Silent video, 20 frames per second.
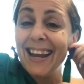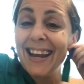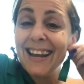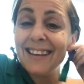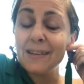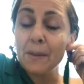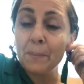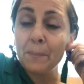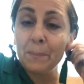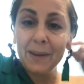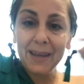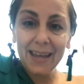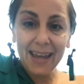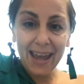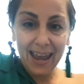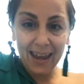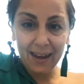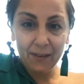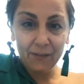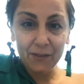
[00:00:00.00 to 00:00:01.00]
It's a
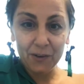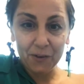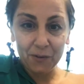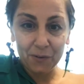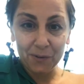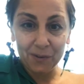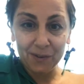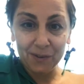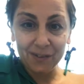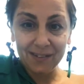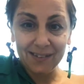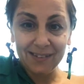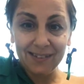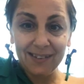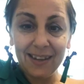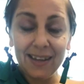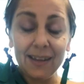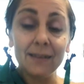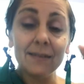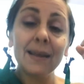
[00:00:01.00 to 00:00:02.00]
behavioral
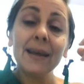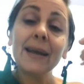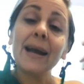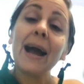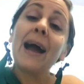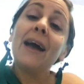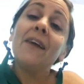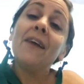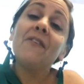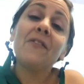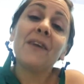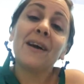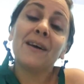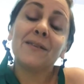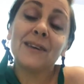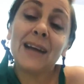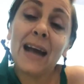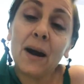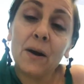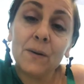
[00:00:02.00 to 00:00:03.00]
disease. Like I
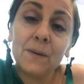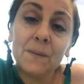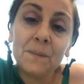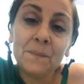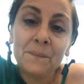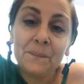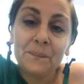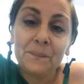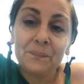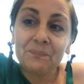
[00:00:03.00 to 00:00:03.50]
found out